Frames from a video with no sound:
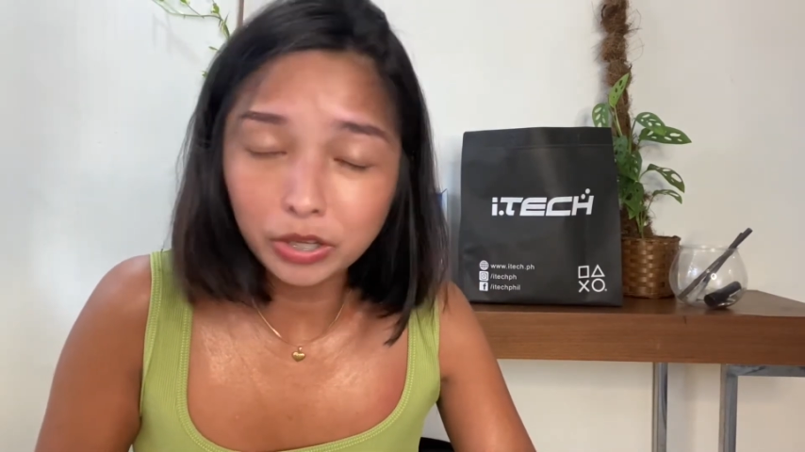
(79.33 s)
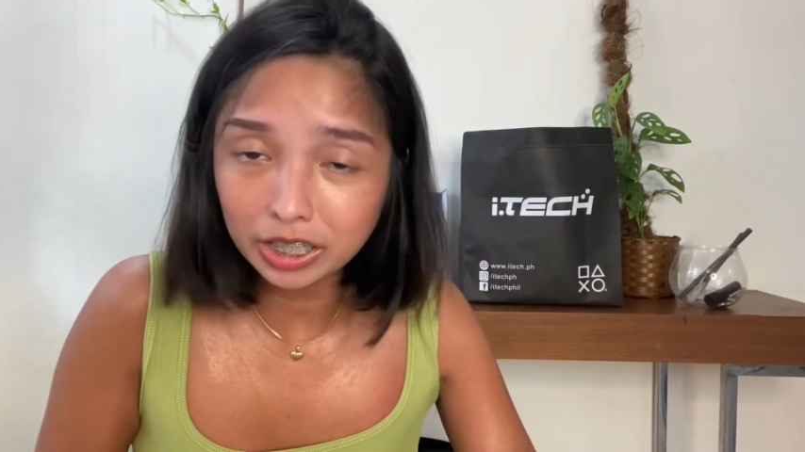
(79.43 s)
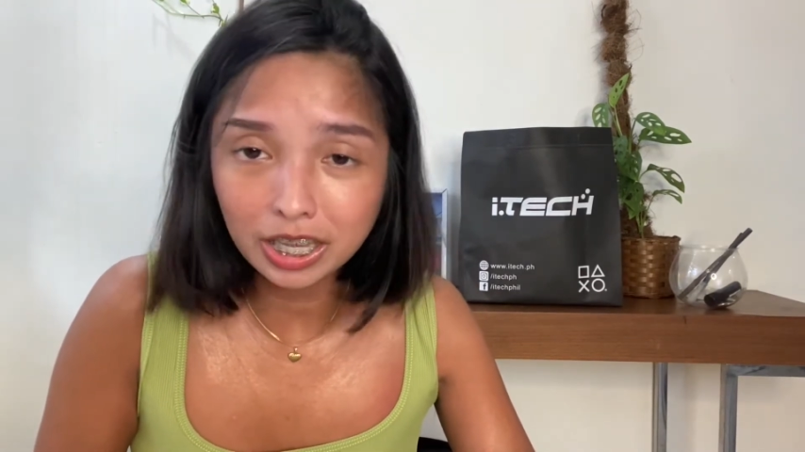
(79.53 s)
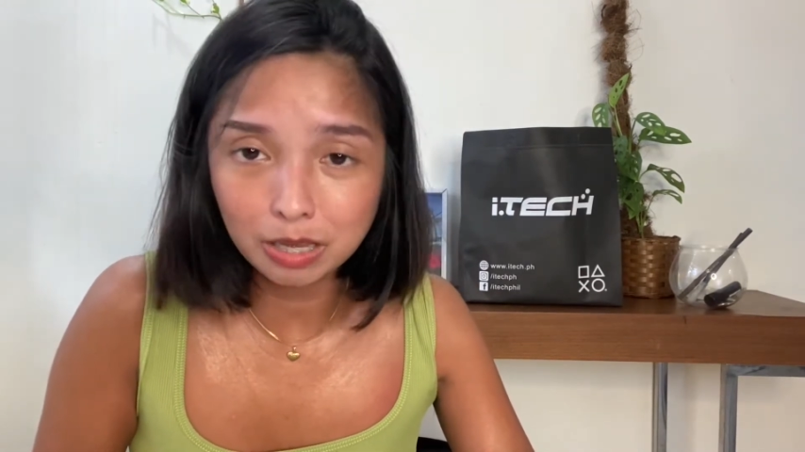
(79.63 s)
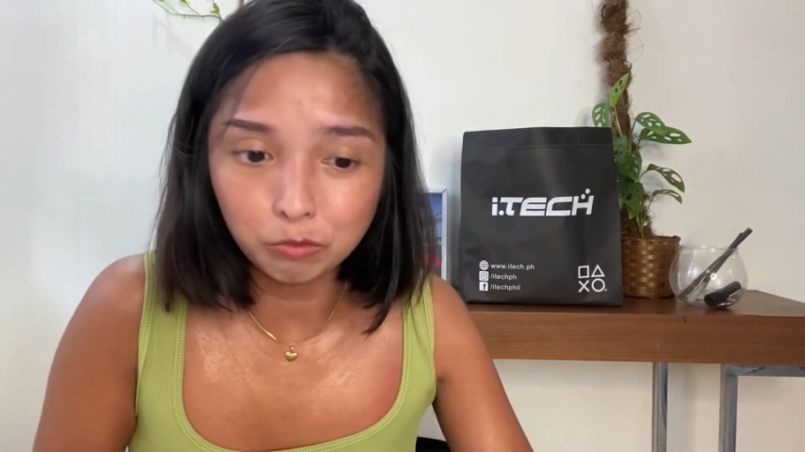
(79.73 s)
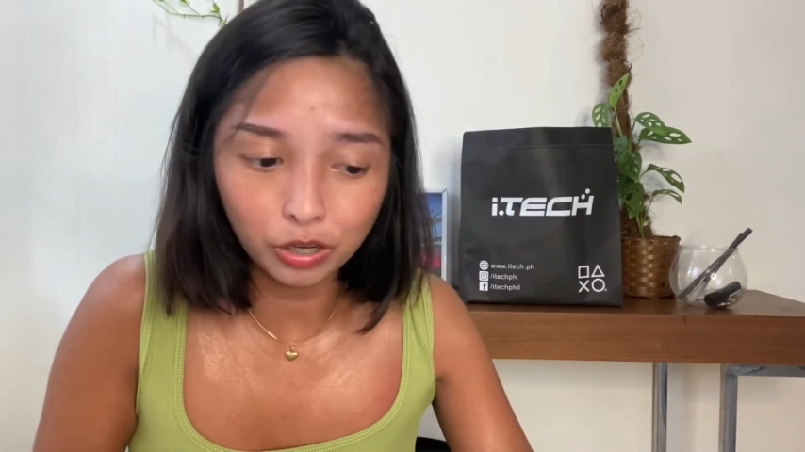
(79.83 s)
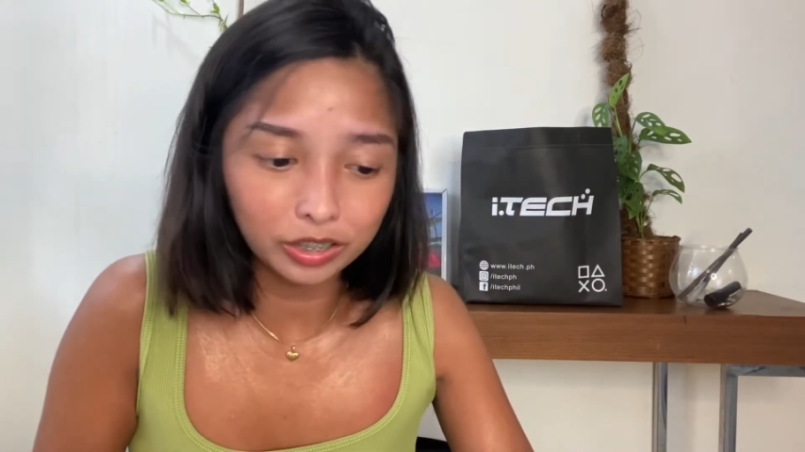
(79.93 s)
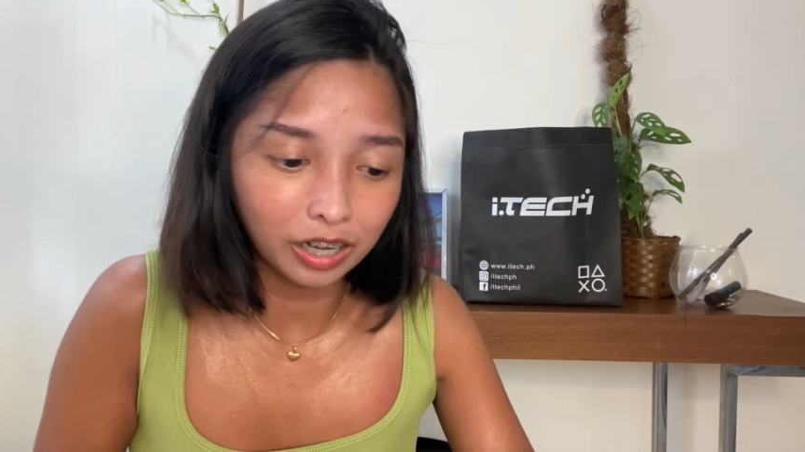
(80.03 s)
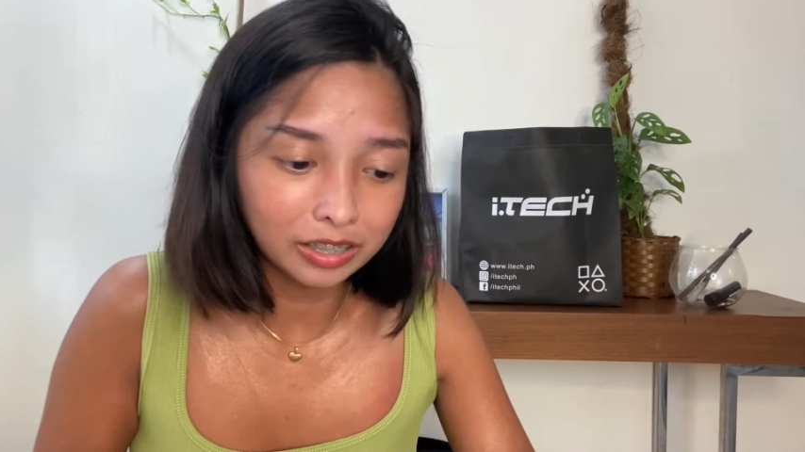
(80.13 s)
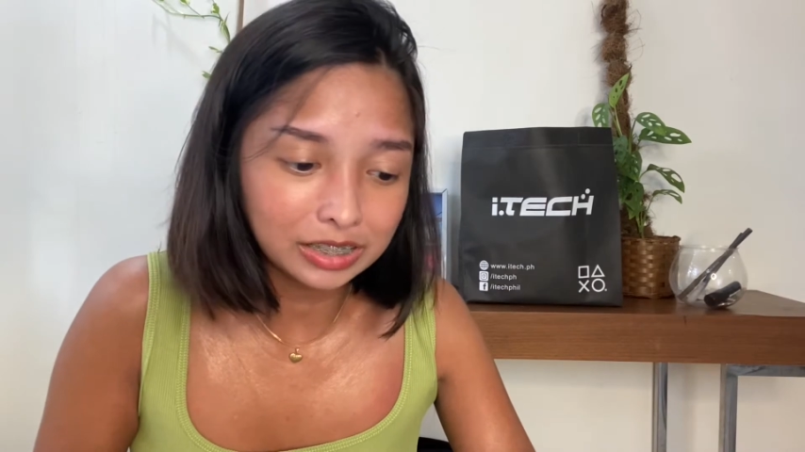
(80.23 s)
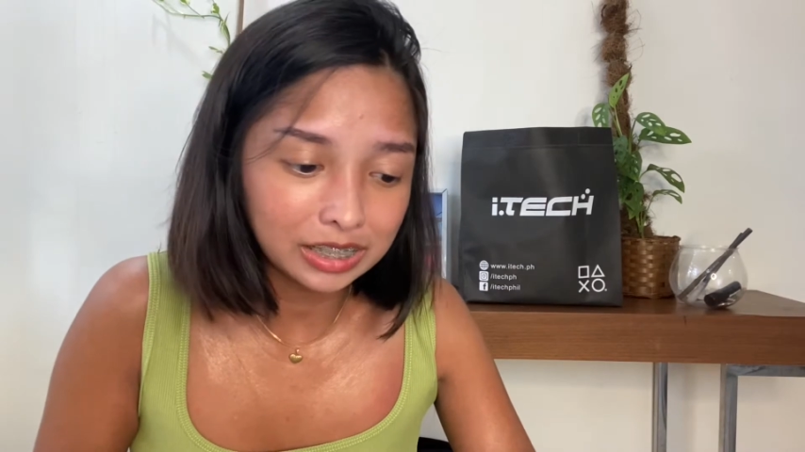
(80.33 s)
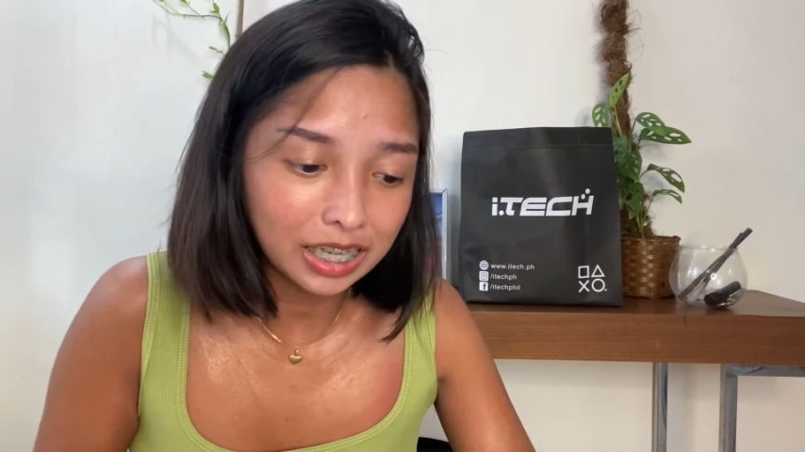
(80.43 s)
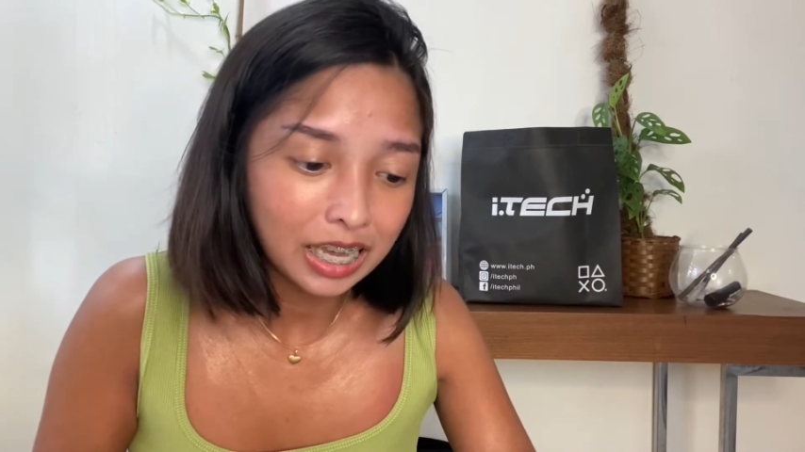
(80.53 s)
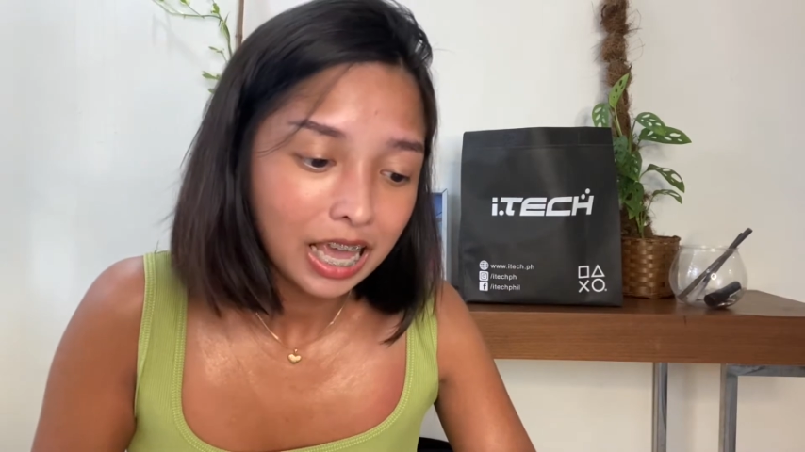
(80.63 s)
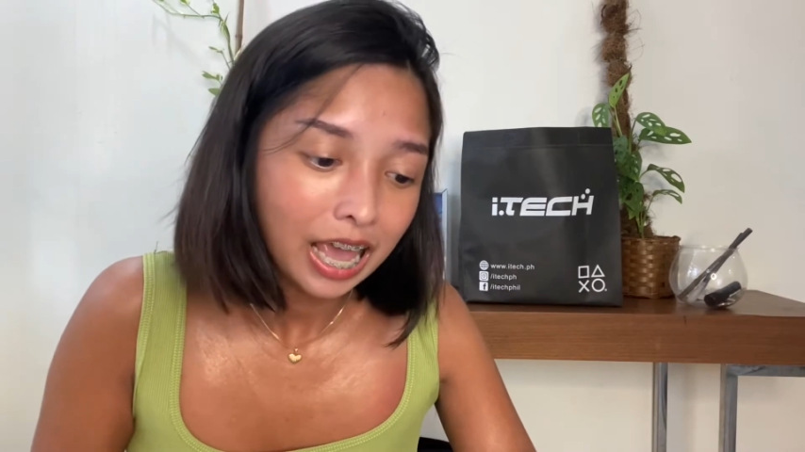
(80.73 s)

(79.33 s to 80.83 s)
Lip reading: a keyboard, honestly,